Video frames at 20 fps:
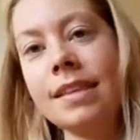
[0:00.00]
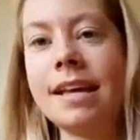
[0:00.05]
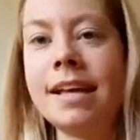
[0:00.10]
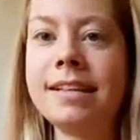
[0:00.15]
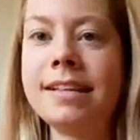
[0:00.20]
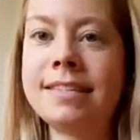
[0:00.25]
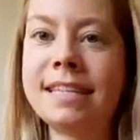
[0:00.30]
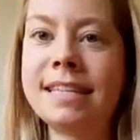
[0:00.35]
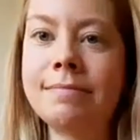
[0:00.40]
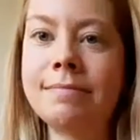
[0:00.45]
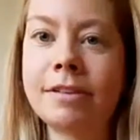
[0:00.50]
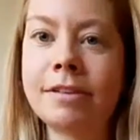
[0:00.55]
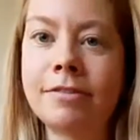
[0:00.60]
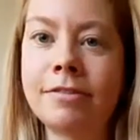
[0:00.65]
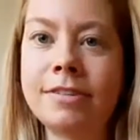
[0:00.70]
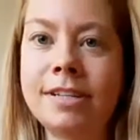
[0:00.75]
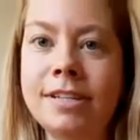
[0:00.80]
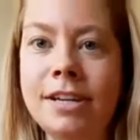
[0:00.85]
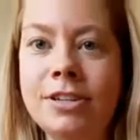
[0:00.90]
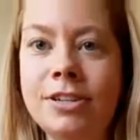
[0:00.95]
And same with
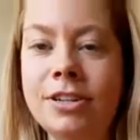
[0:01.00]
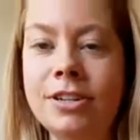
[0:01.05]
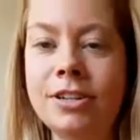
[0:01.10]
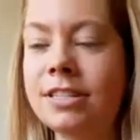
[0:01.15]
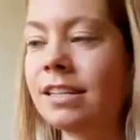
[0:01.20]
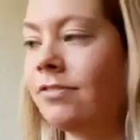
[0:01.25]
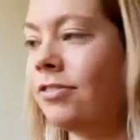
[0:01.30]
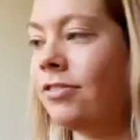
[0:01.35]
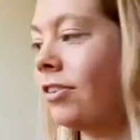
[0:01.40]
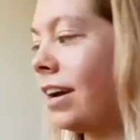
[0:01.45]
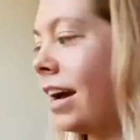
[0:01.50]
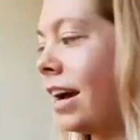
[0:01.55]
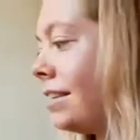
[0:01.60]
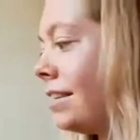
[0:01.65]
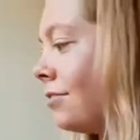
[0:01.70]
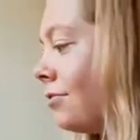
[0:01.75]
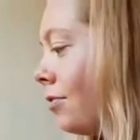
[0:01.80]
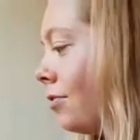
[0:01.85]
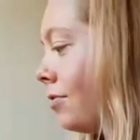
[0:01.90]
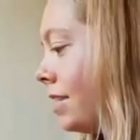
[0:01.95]
rotations. If your
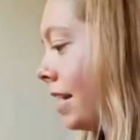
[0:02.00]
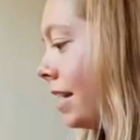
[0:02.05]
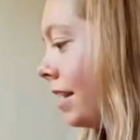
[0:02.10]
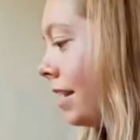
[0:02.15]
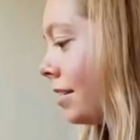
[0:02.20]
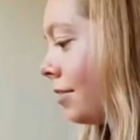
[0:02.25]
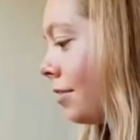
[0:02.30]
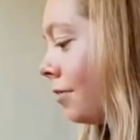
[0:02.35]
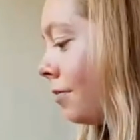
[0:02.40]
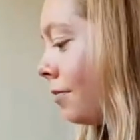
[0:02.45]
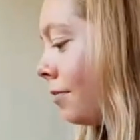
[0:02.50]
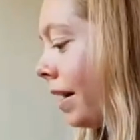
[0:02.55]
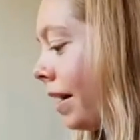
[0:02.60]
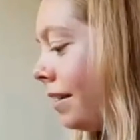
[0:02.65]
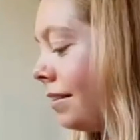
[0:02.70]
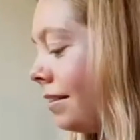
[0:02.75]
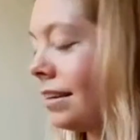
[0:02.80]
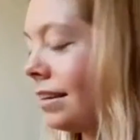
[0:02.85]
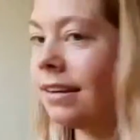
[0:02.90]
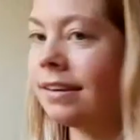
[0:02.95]
head's rotating to the right,